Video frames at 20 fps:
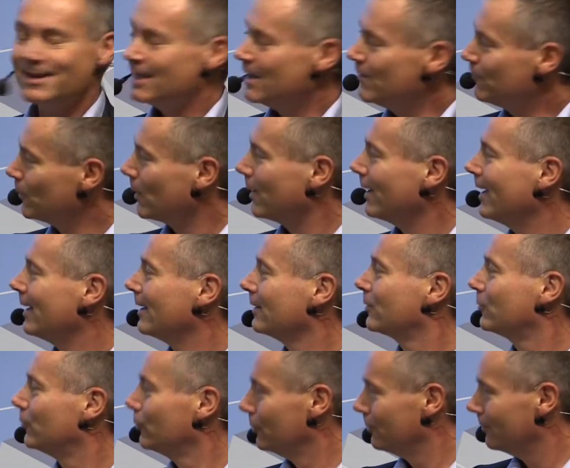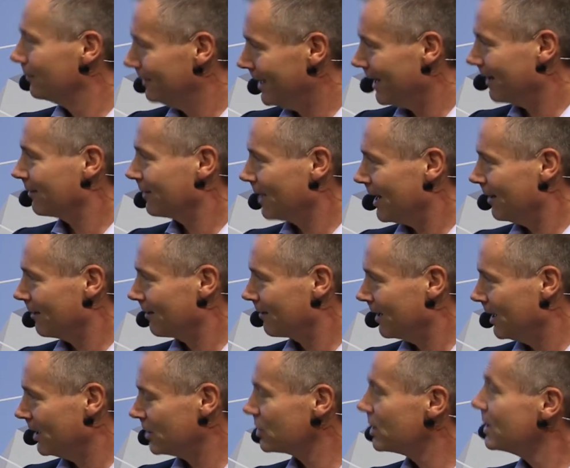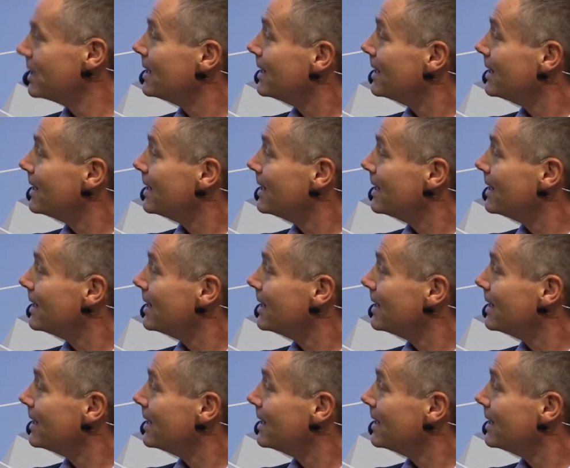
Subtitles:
if we are heading to the next ice age.